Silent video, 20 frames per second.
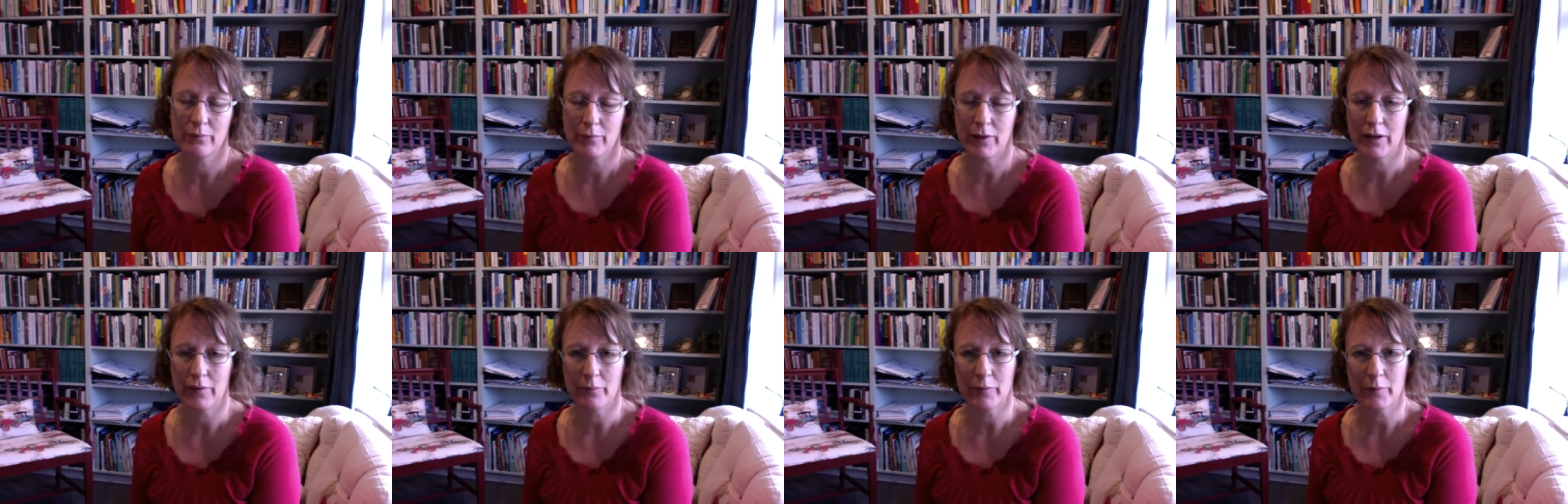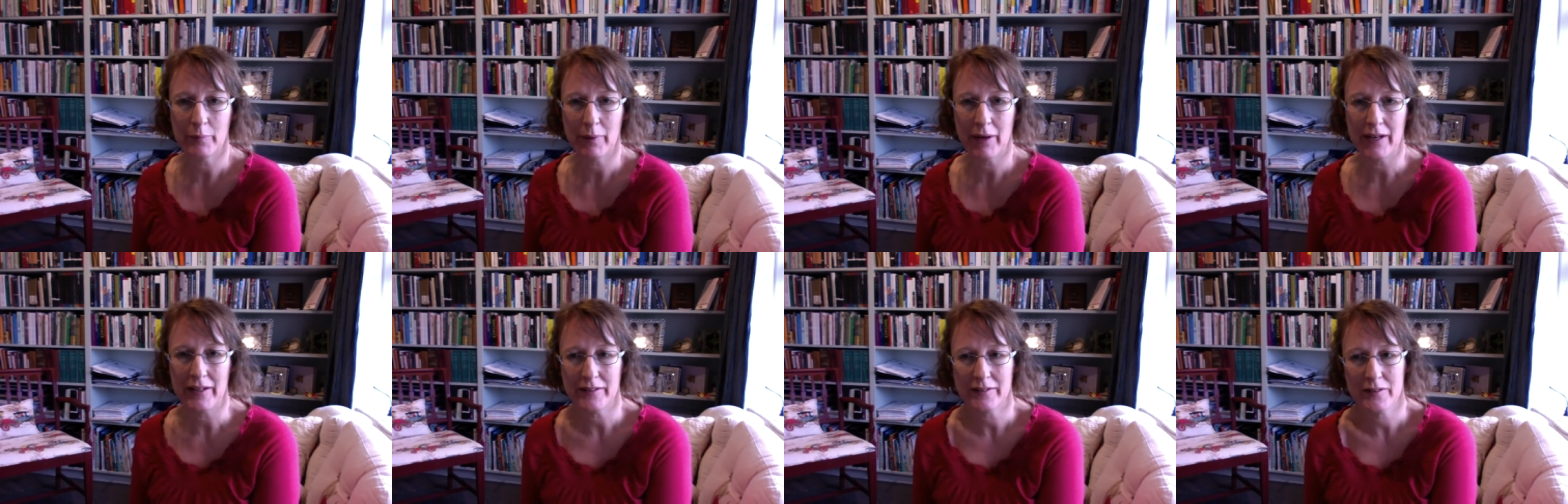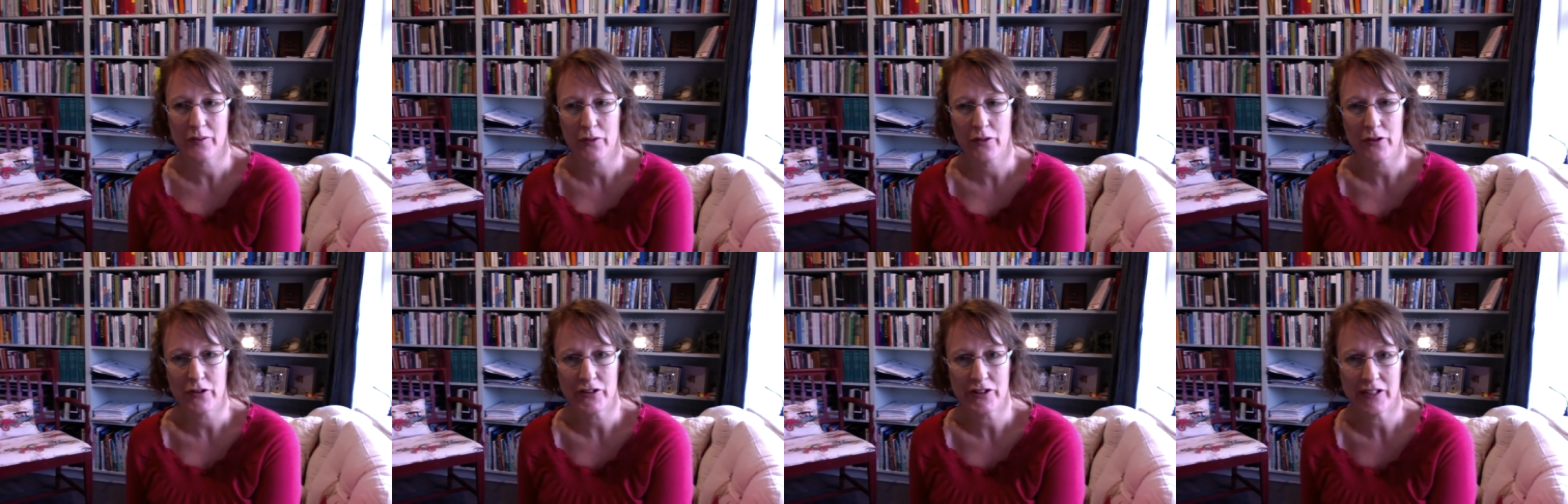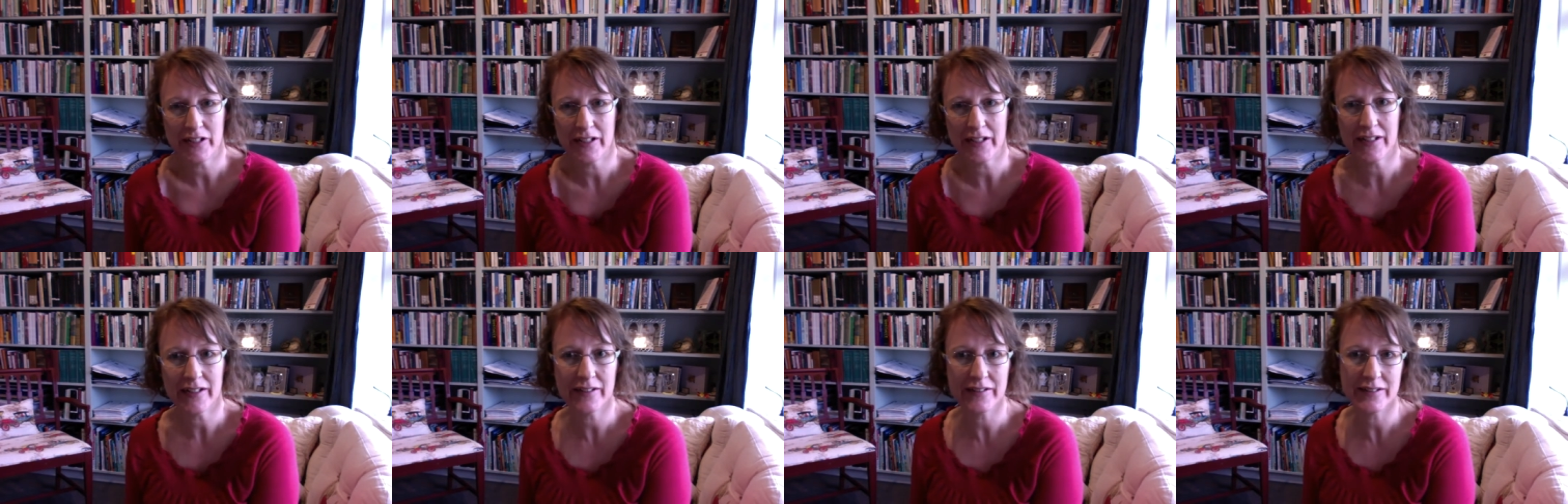the past 30
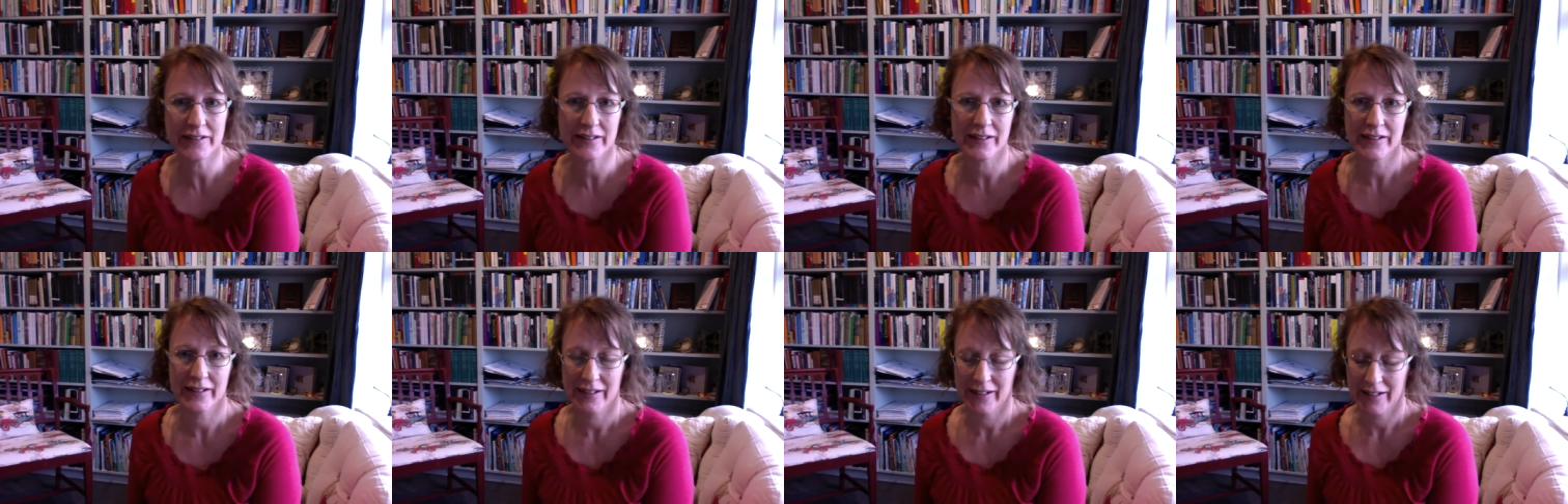years,